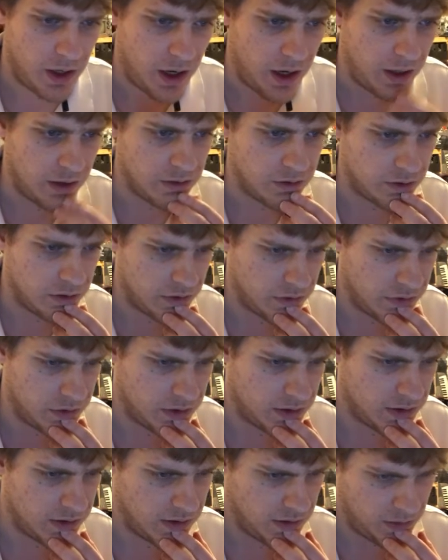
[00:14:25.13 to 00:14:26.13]
I don't know if you
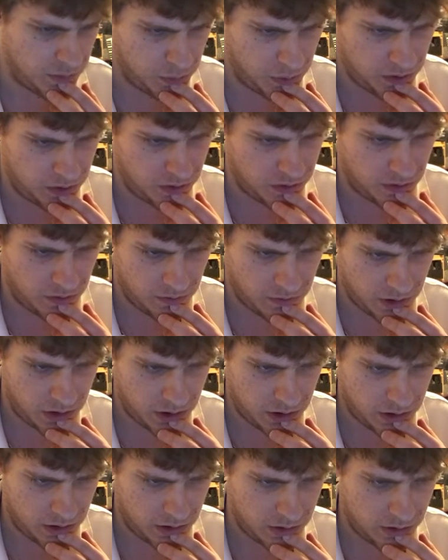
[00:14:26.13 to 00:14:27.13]
can see it, but there's
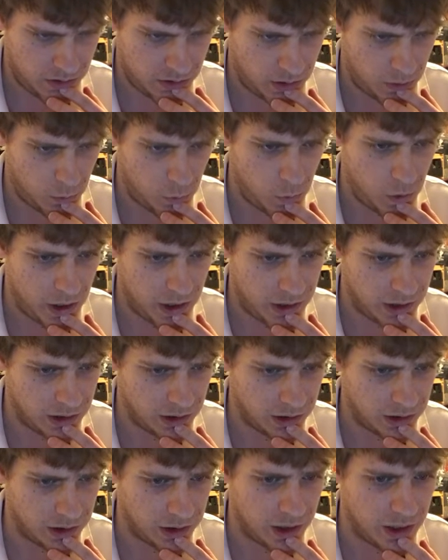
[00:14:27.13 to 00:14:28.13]
a white
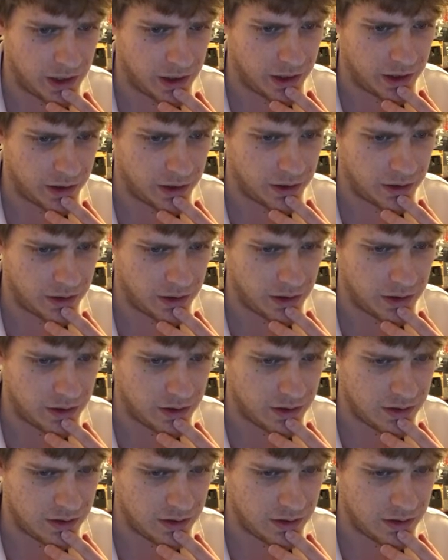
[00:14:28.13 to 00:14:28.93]
line that